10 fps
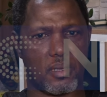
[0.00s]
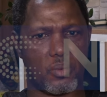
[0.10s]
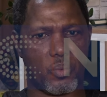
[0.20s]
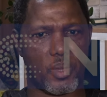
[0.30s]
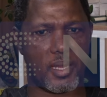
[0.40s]

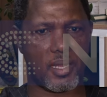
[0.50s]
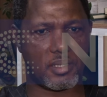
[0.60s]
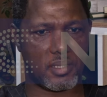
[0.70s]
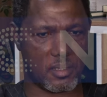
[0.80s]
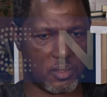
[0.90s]
we are
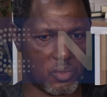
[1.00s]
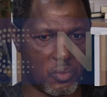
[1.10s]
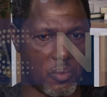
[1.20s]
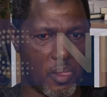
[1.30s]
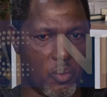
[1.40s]
Nigerians.
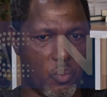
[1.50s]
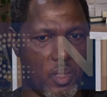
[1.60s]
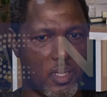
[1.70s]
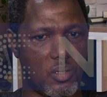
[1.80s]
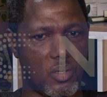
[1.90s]

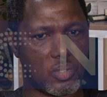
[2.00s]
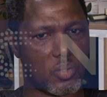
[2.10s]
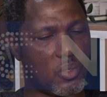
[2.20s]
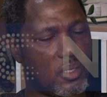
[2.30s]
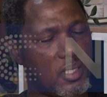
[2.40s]
We are not
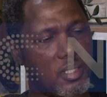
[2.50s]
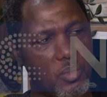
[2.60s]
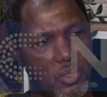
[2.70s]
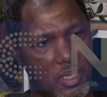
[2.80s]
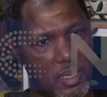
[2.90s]
under the
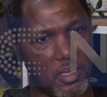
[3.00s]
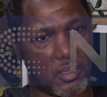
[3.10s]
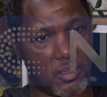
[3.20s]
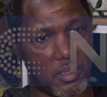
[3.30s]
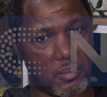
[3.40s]

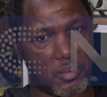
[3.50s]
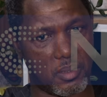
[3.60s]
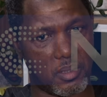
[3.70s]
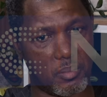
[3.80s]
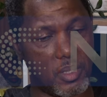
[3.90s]

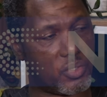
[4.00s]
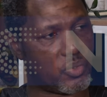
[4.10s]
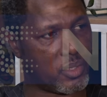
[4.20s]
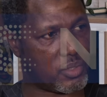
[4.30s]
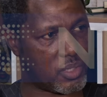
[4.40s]

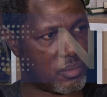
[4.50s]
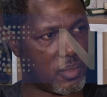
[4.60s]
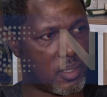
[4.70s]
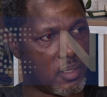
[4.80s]
military regime.